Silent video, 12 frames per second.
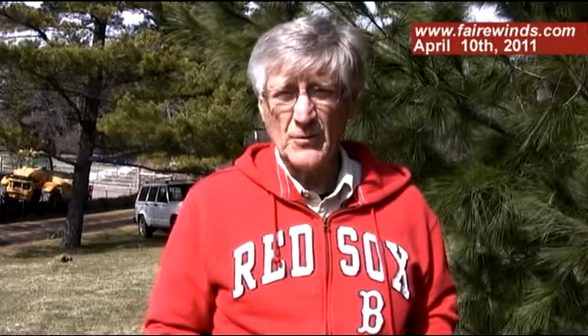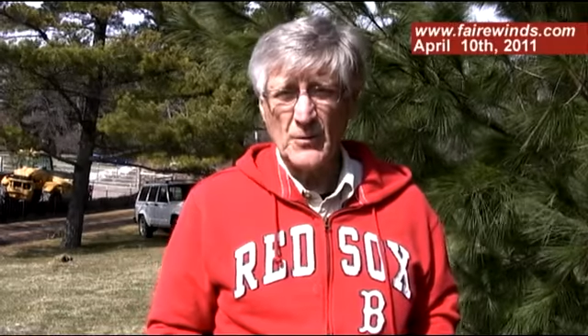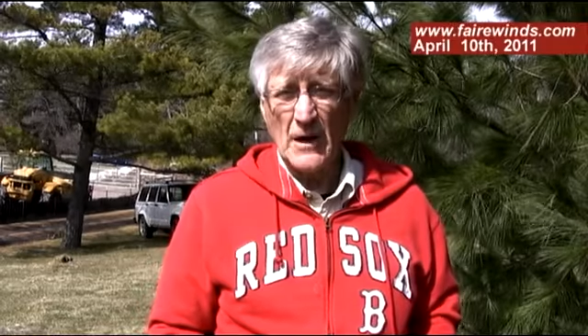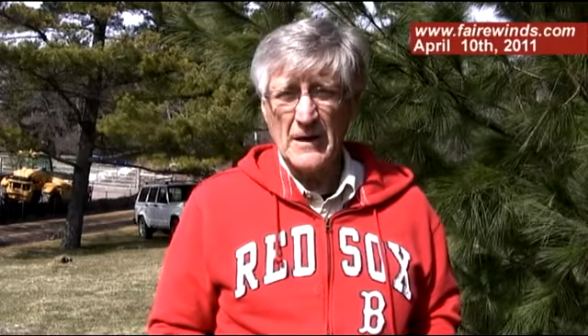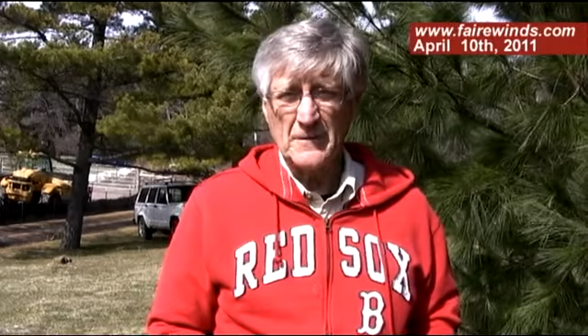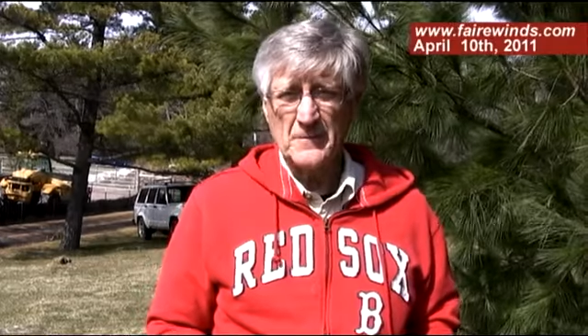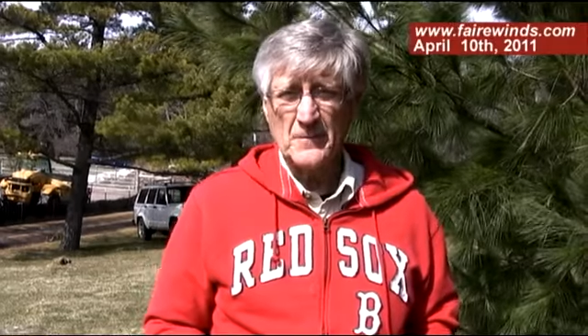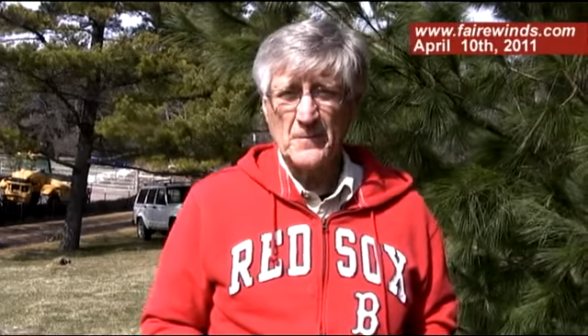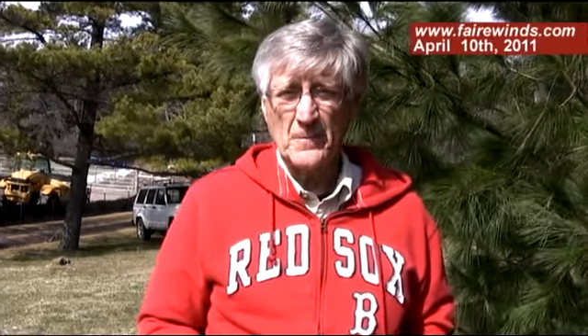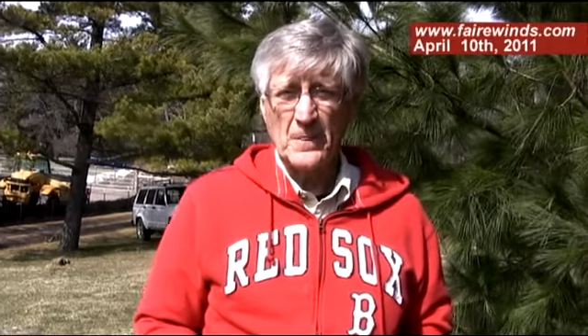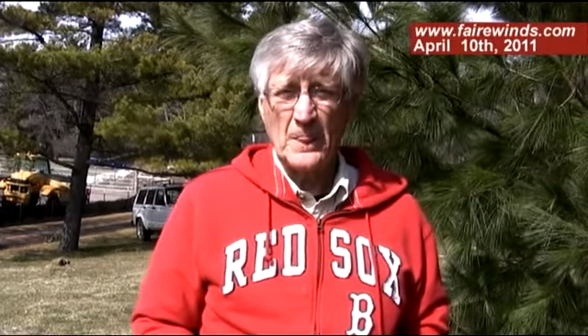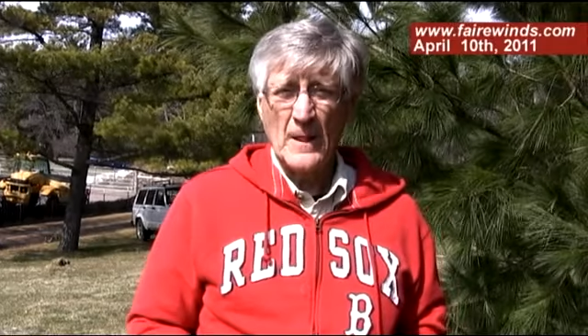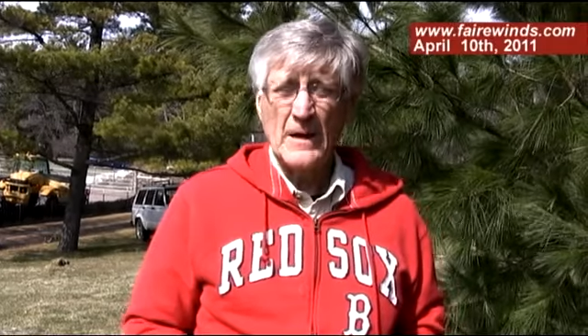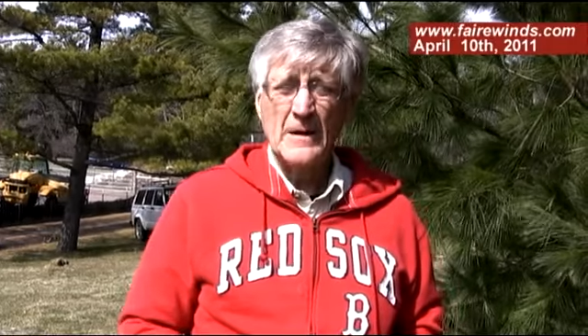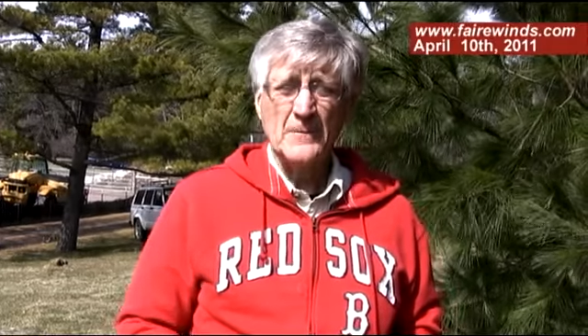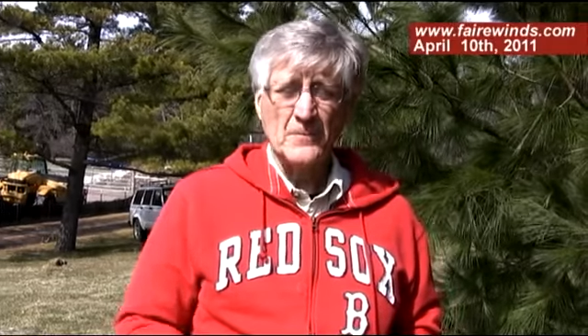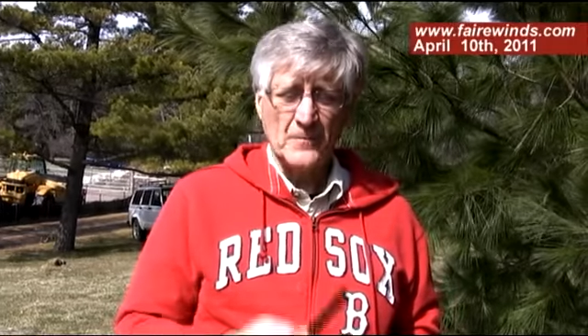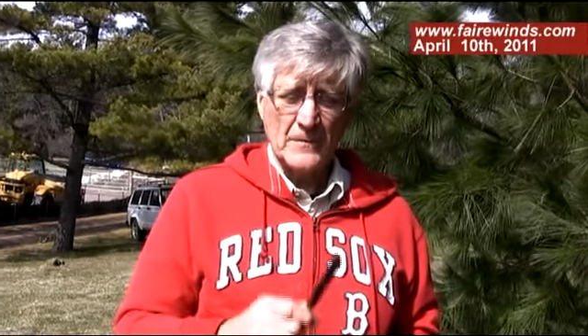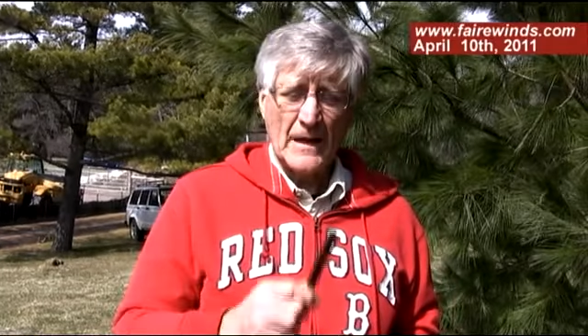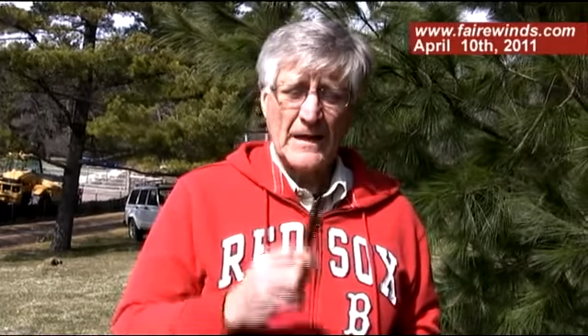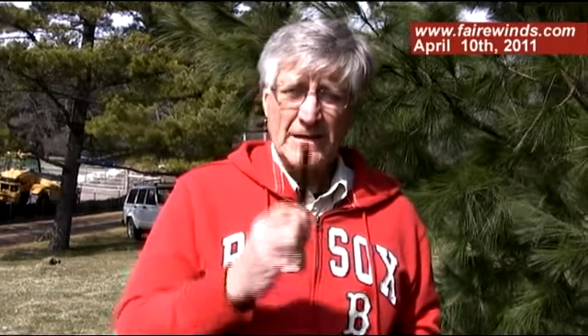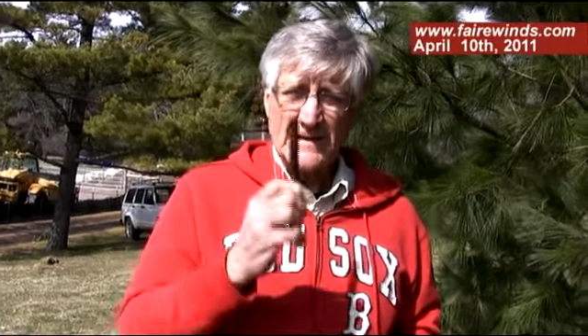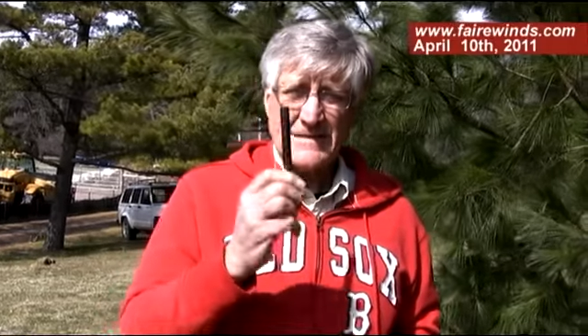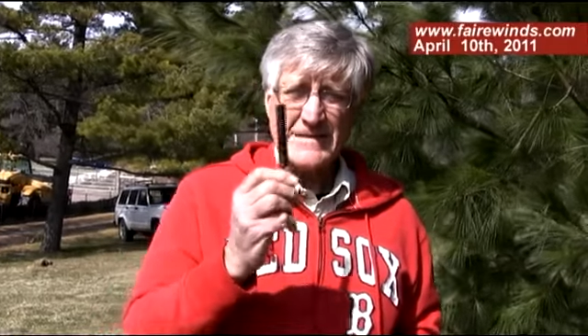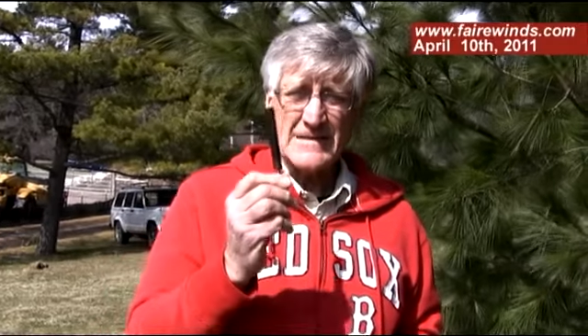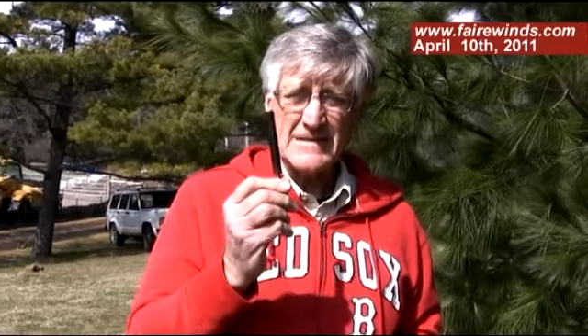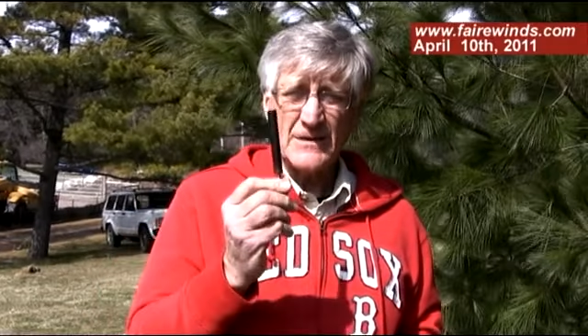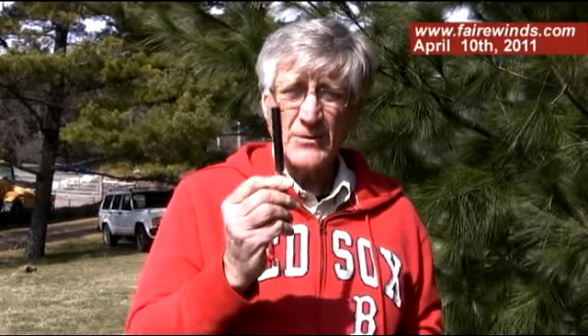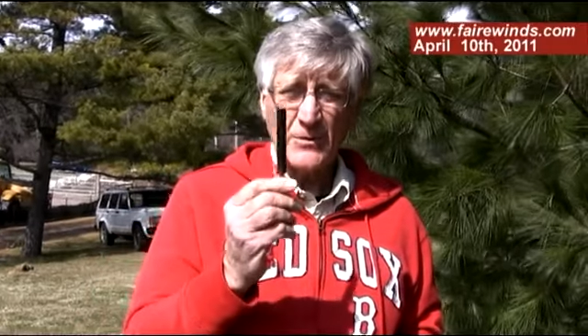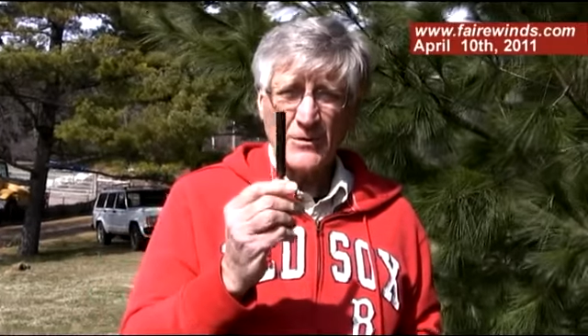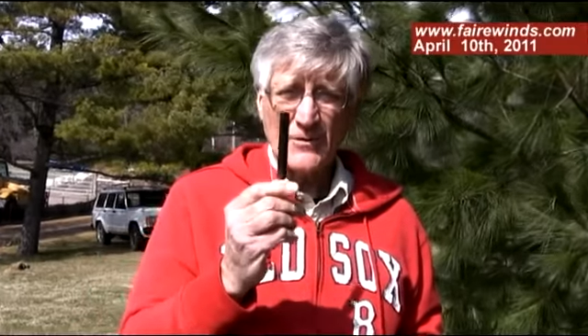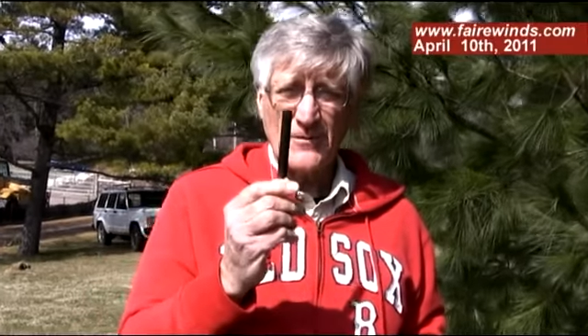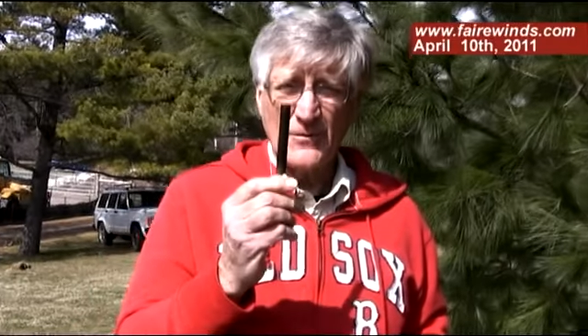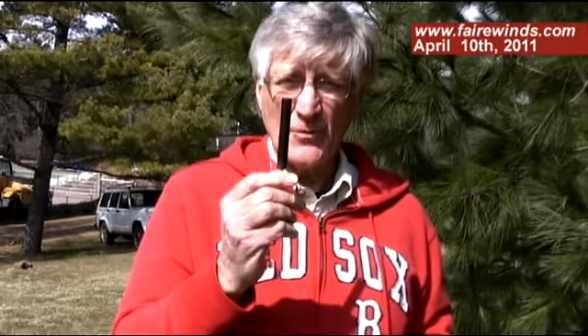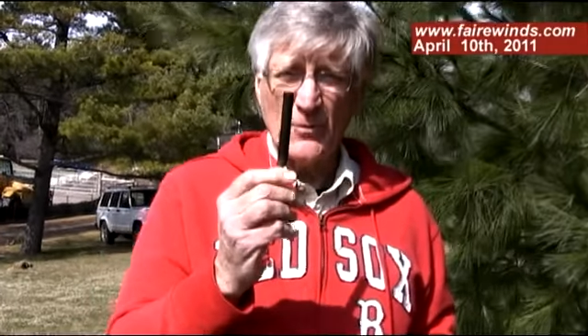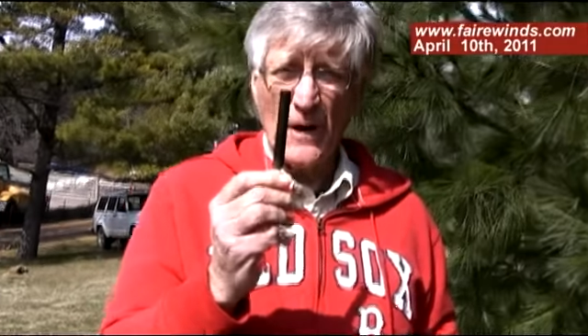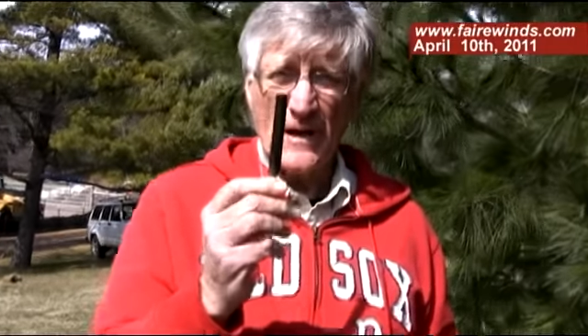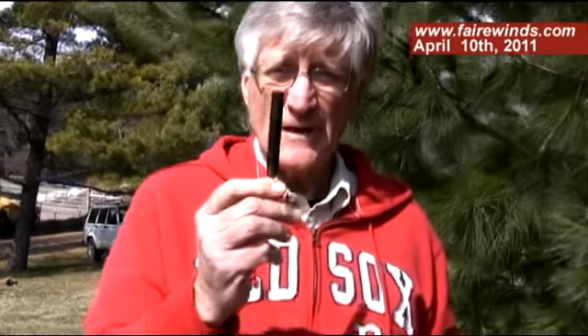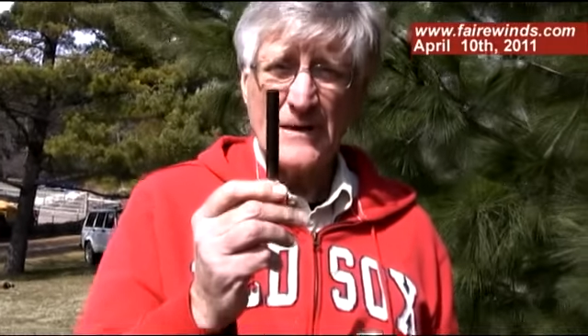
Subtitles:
rod. This is a nuclear fuel rod.